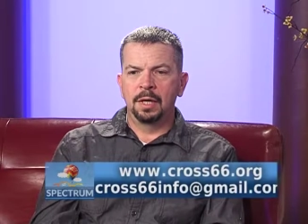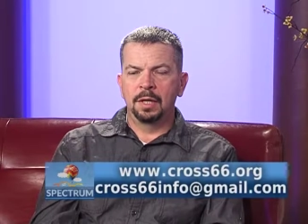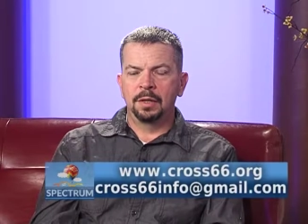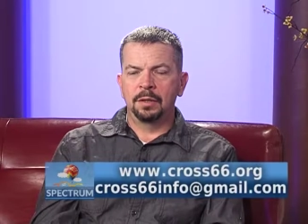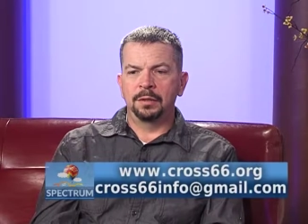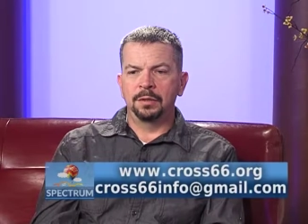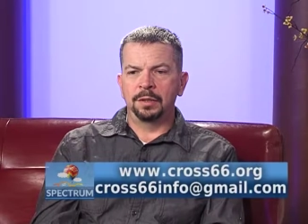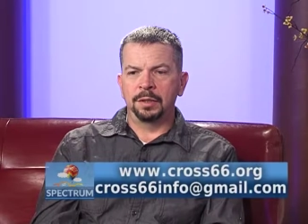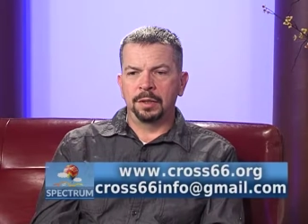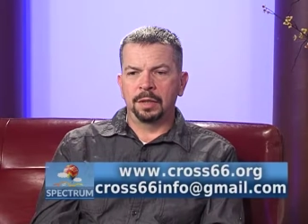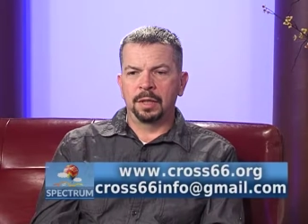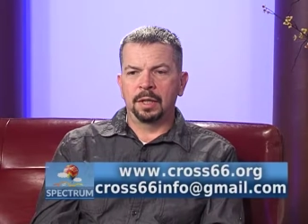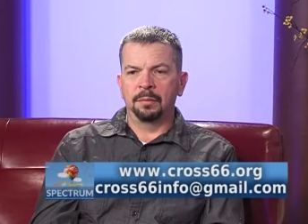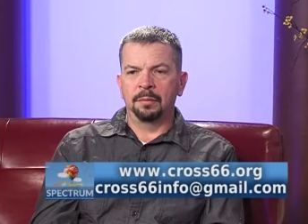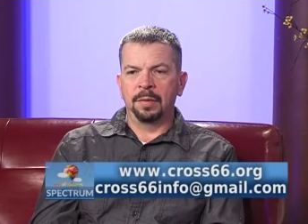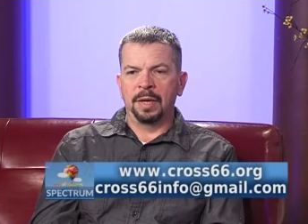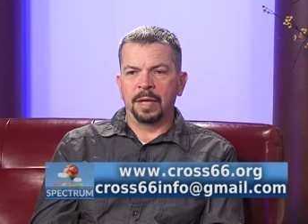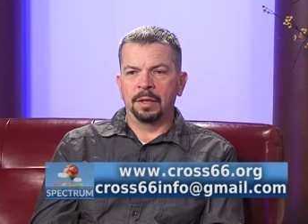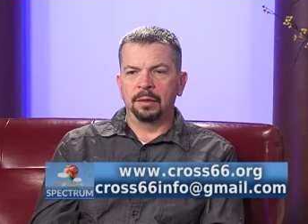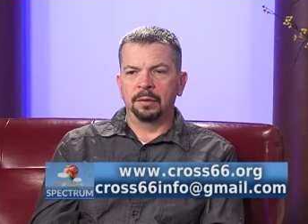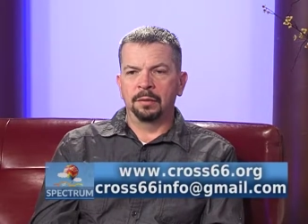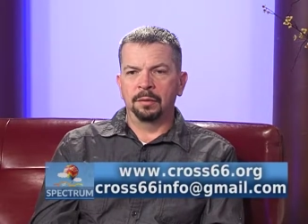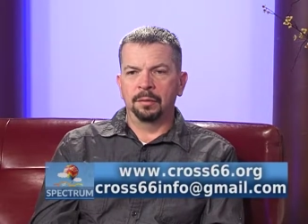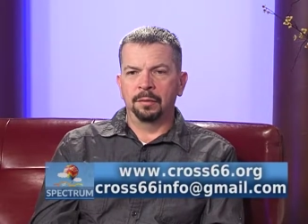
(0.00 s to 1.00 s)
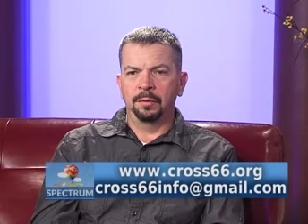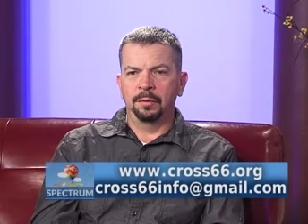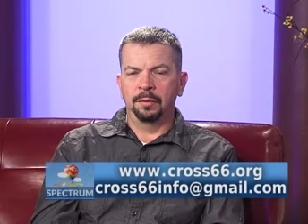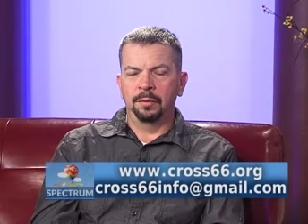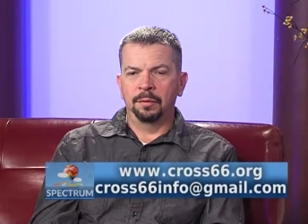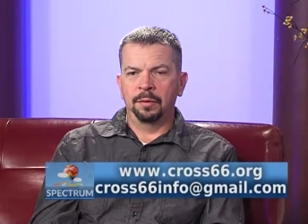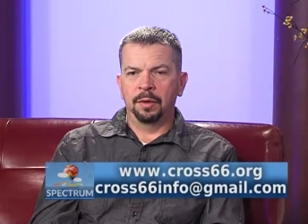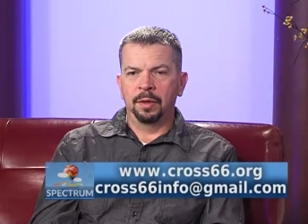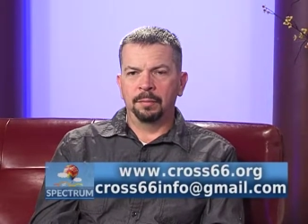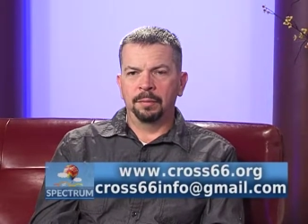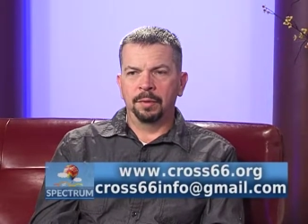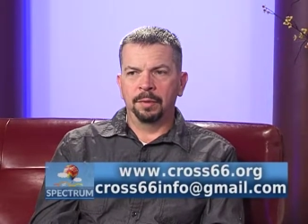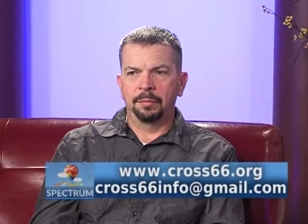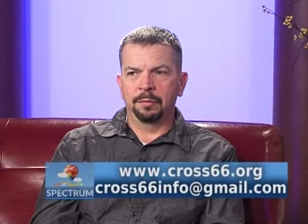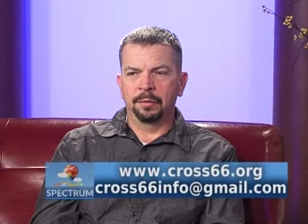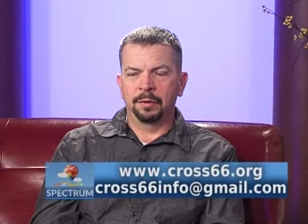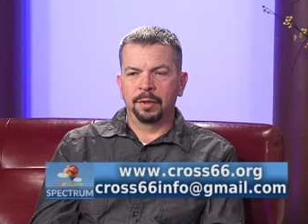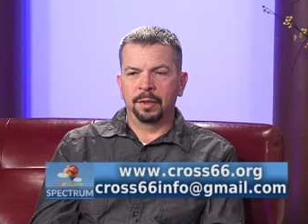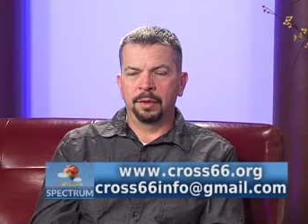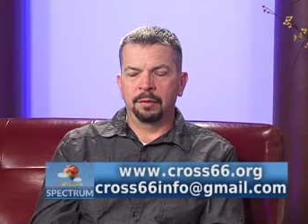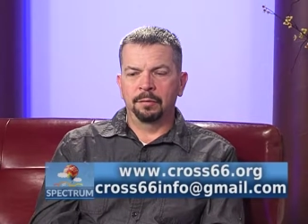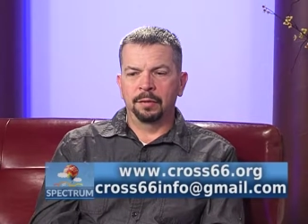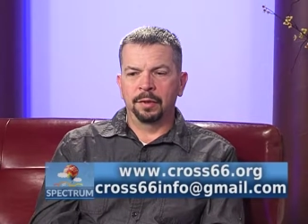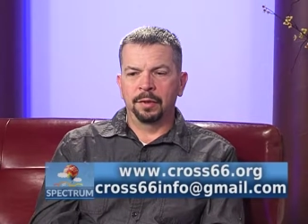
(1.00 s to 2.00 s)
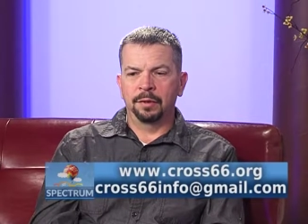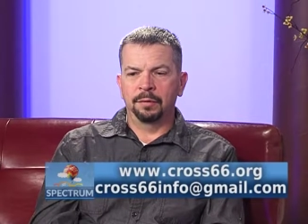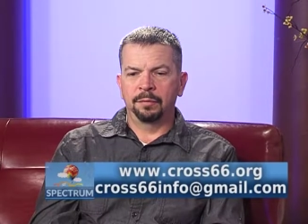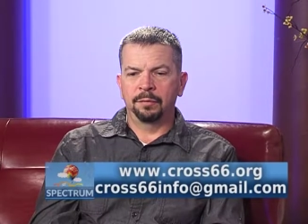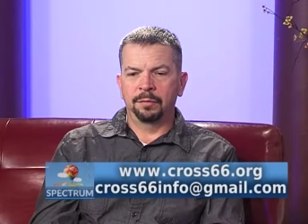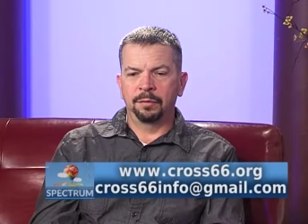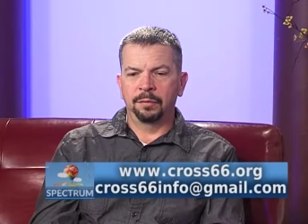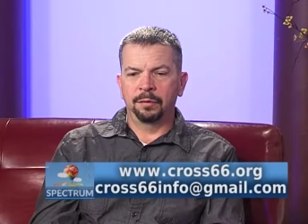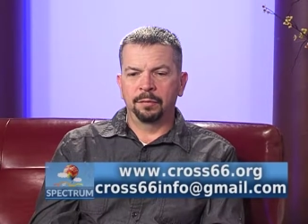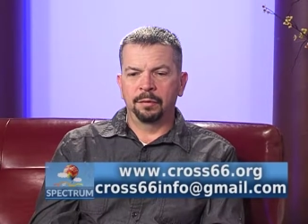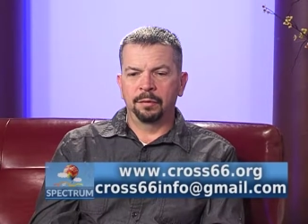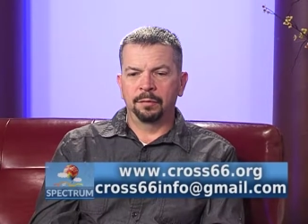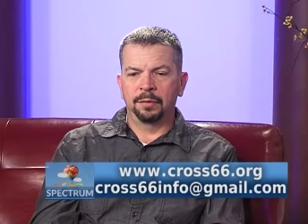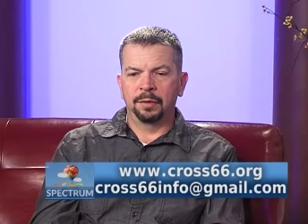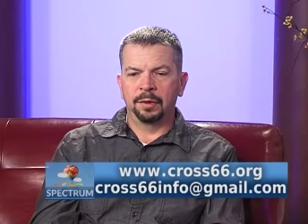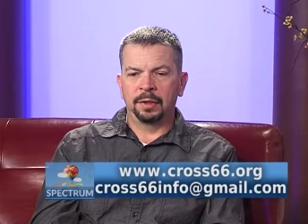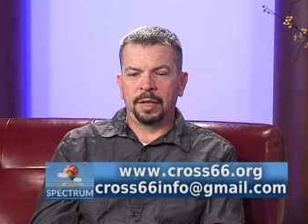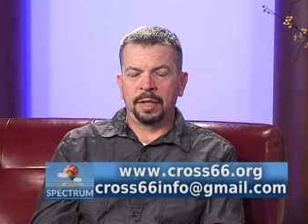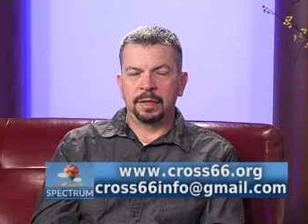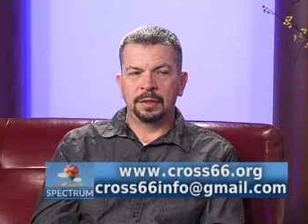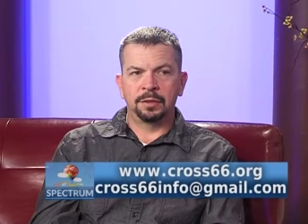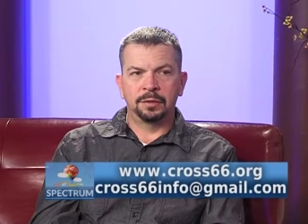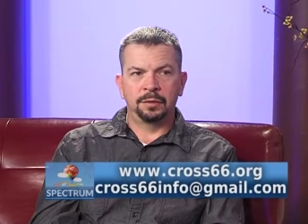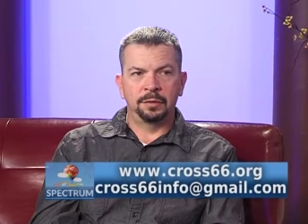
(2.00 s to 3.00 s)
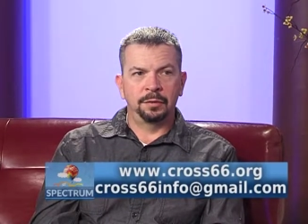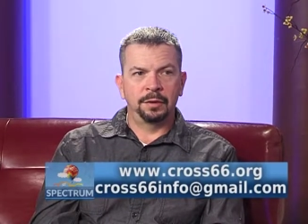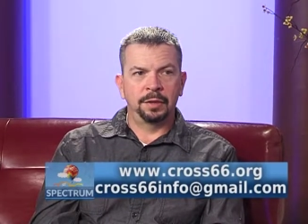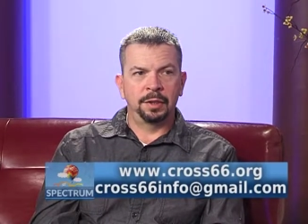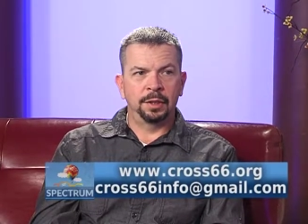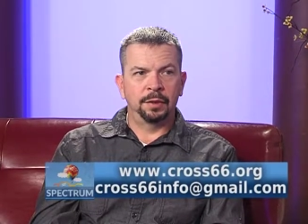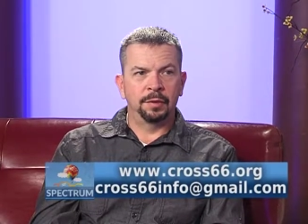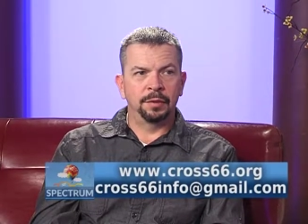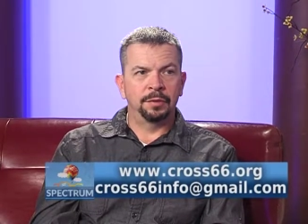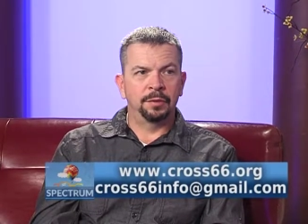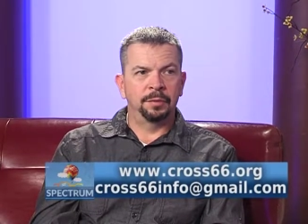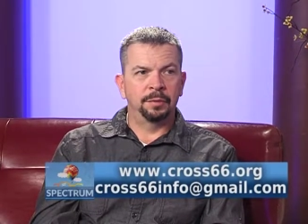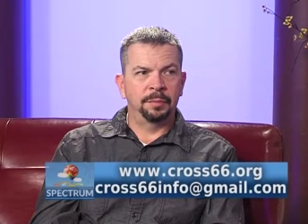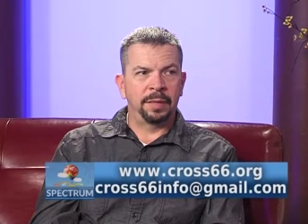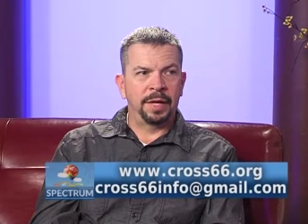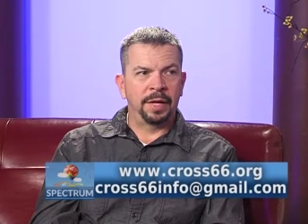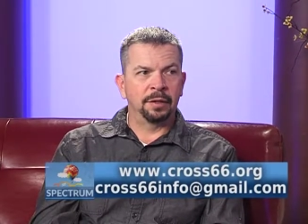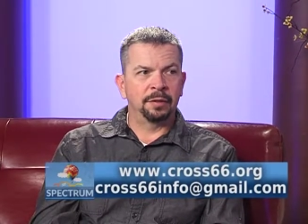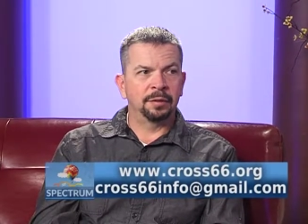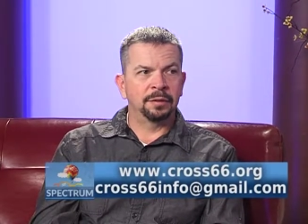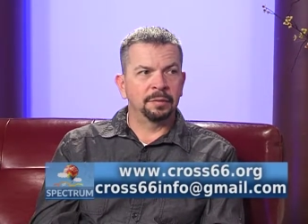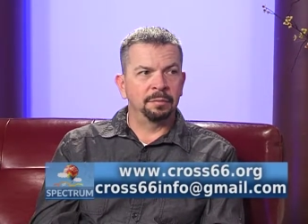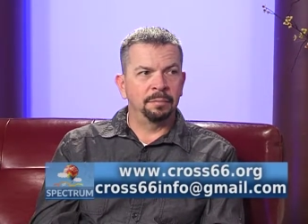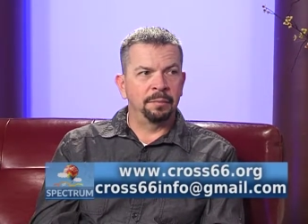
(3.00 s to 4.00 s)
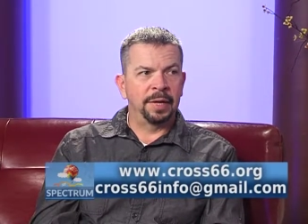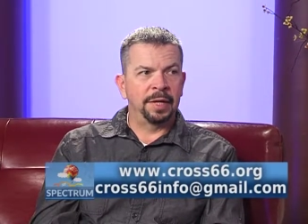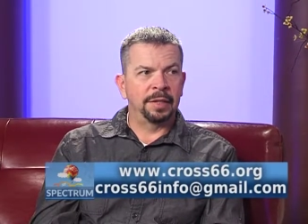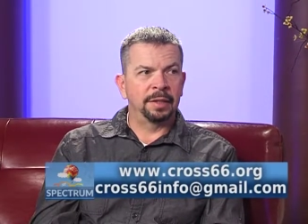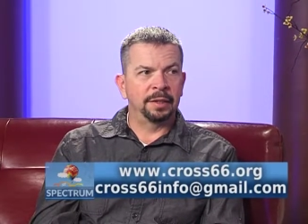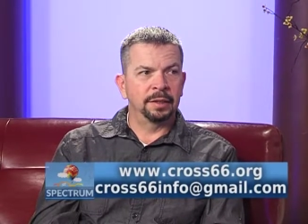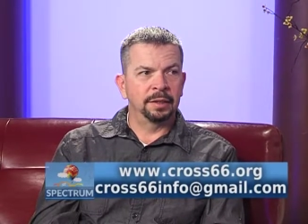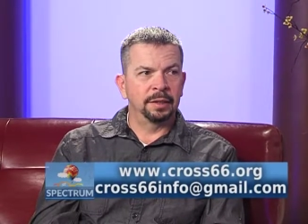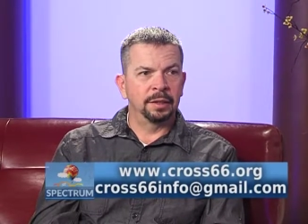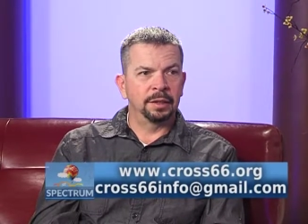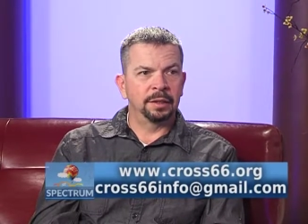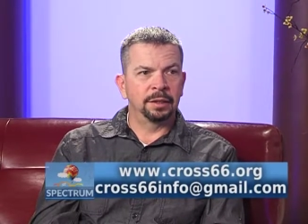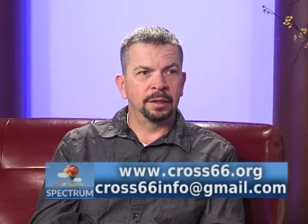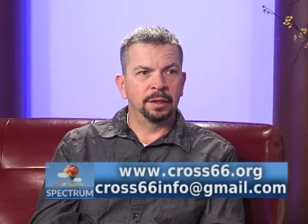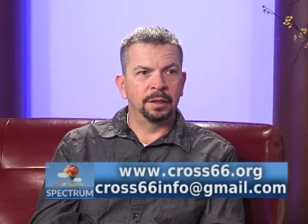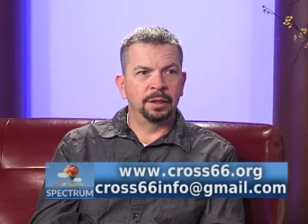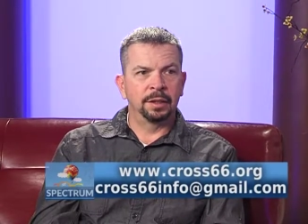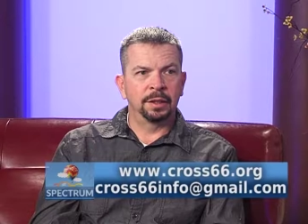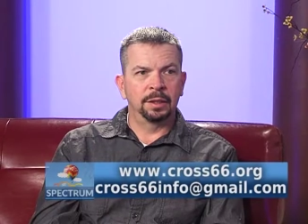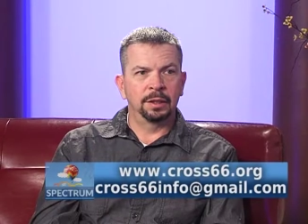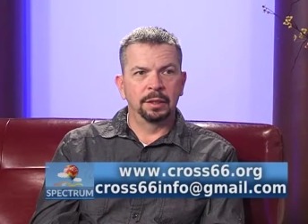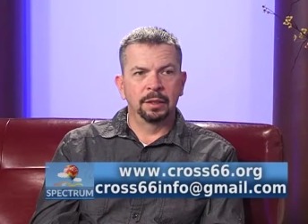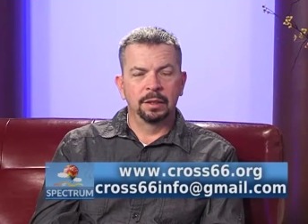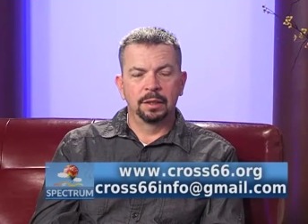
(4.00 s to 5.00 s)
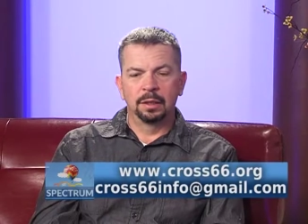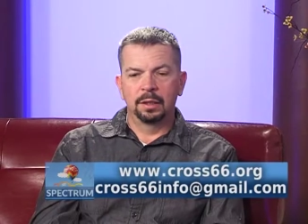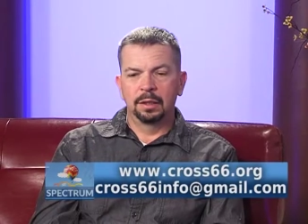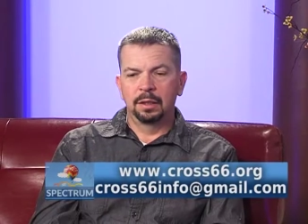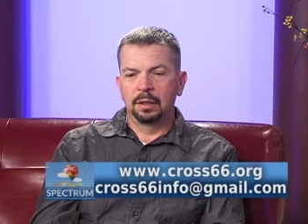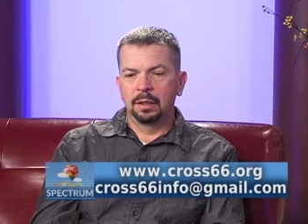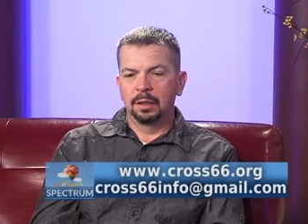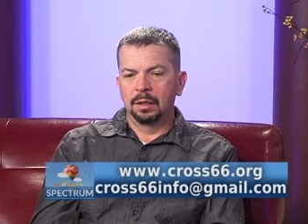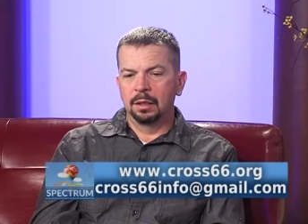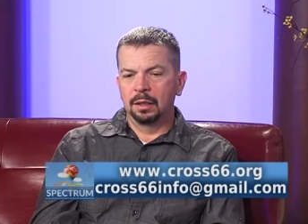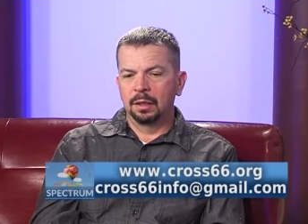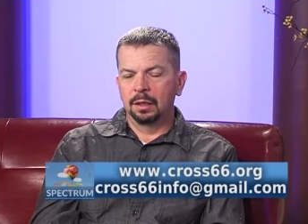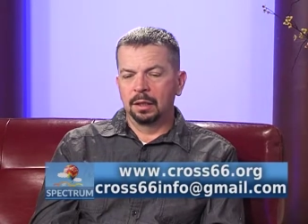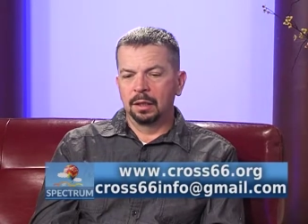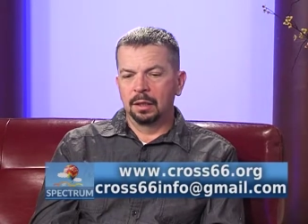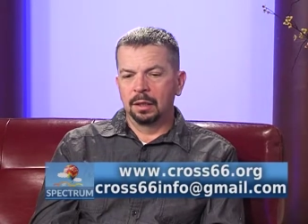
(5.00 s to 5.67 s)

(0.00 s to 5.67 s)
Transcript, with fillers: There's a young man who who I've been working with for over the last two years who battles meth addiction, and mm-hmm.